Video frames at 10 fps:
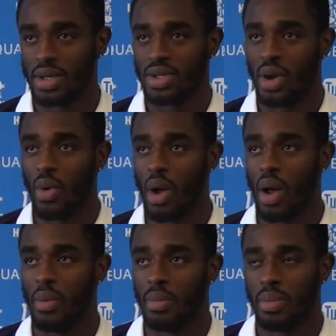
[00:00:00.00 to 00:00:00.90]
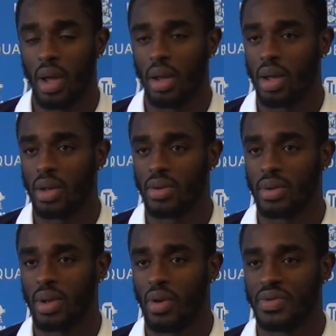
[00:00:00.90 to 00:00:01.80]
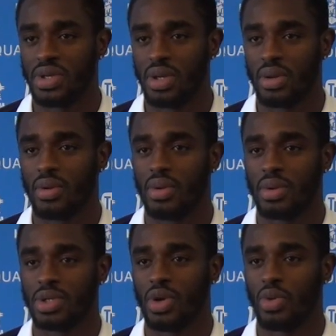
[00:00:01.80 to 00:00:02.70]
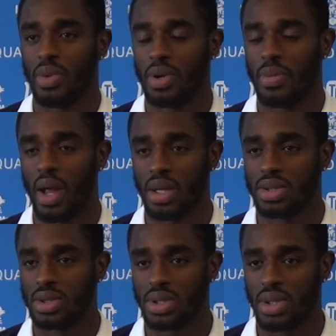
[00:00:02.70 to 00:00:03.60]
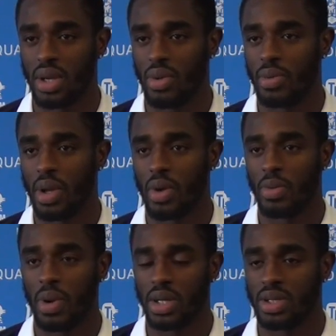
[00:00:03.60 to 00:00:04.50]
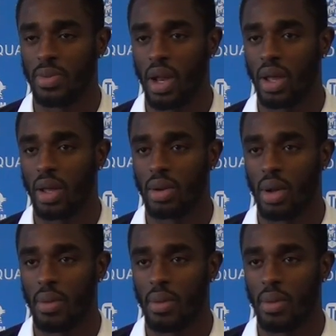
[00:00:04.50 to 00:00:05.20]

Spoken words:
So yeah, they obviously sold me the place and just said it would be a good place to play, and